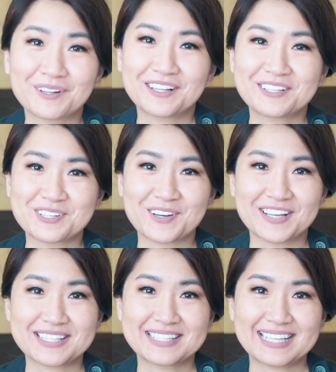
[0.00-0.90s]
Enjoyed
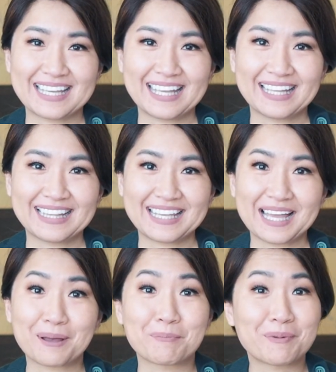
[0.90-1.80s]
seeing the
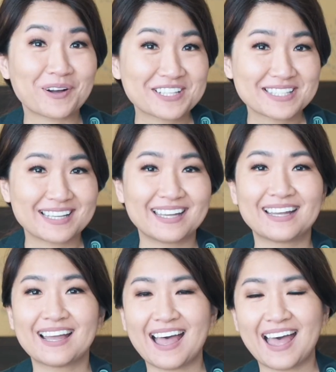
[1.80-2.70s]

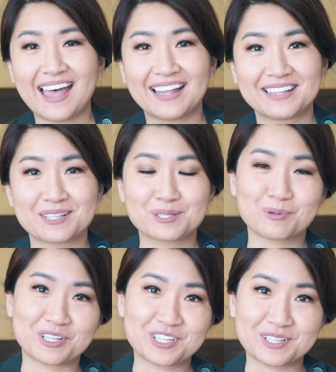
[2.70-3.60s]
unboxing and the
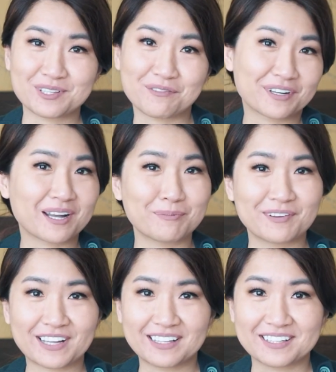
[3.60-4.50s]
swatches of a couple of
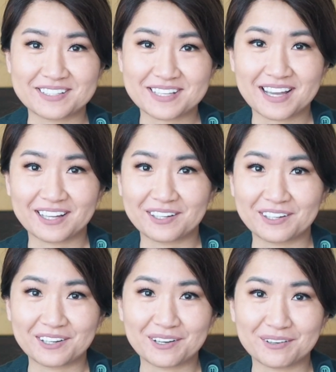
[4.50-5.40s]
colors I got
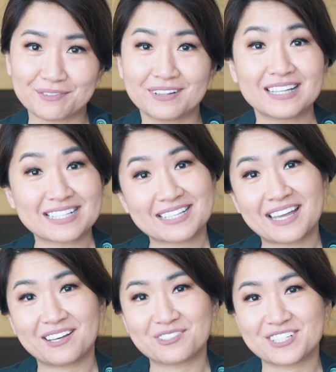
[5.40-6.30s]
off Lisa
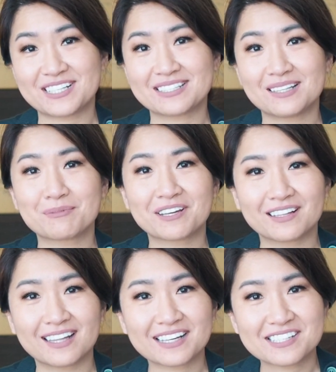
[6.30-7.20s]
Eldridge's lip
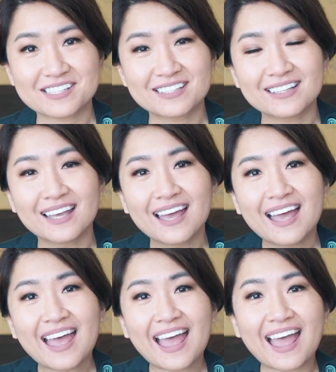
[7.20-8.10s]
collection,
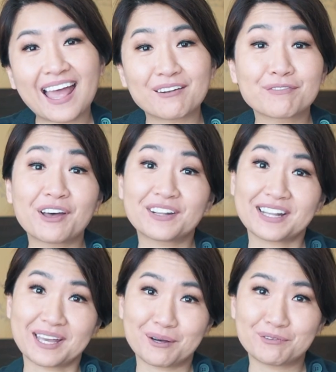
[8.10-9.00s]
and found it
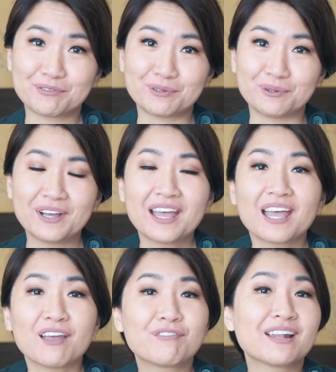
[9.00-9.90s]
helpful.
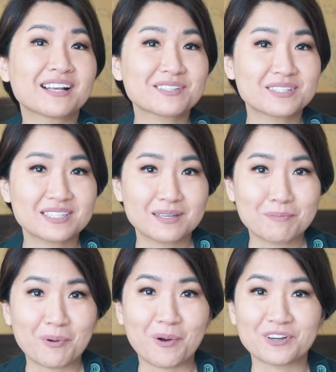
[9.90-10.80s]
If you'd like to see
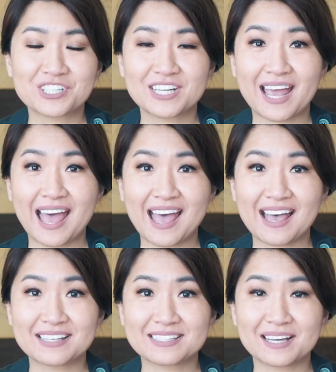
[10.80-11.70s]
more, she
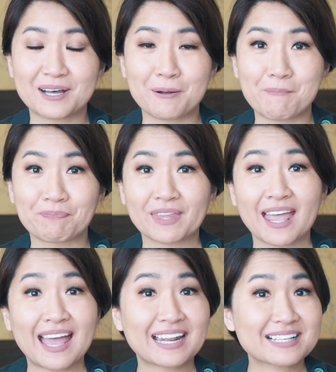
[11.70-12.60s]
has
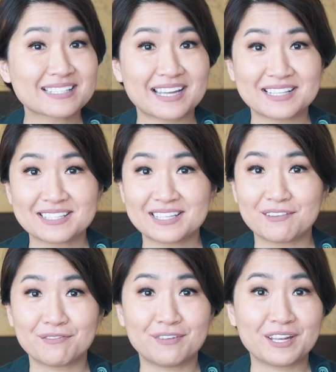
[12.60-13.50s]
an extensive
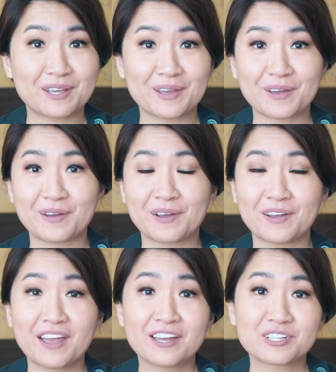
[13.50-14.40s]
video
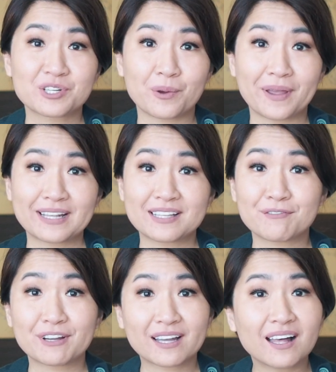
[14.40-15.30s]
showing the
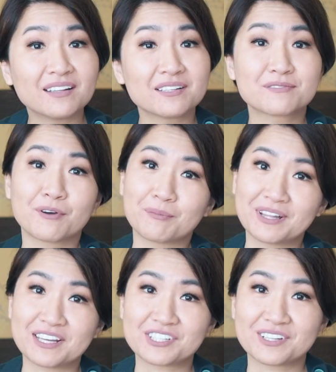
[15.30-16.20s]
different colors,
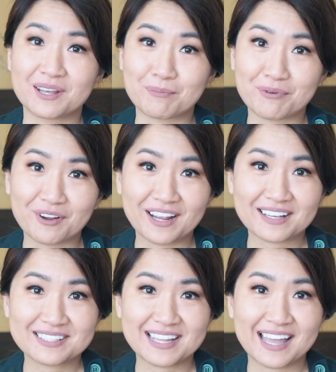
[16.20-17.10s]
formulation and
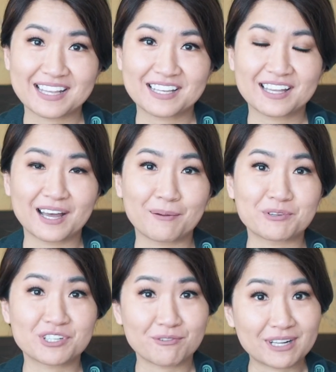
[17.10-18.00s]
products that
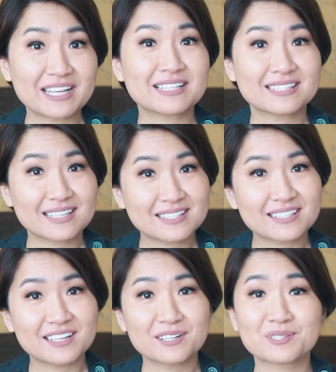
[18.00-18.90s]
she released this
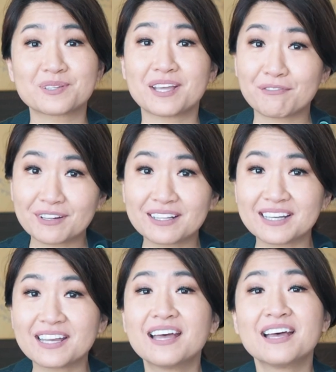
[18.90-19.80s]
year, so definitely
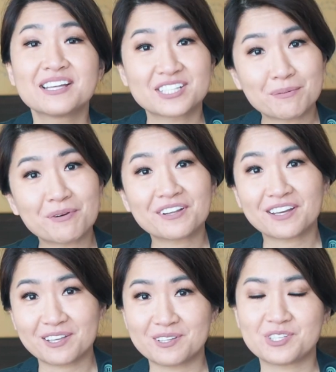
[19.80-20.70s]
jump on her
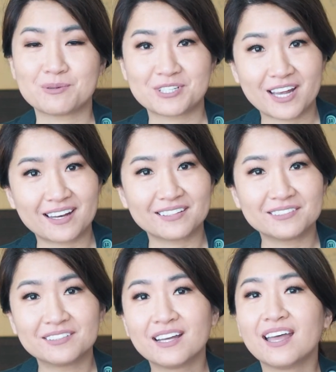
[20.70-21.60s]
YouTube
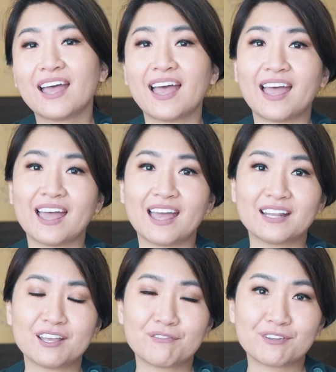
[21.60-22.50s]
channel. And
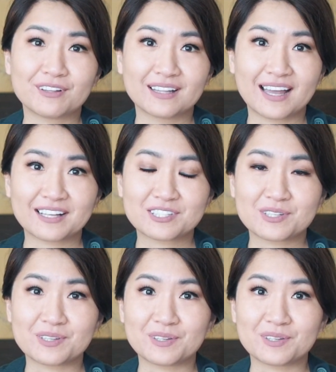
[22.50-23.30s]
if you'd like to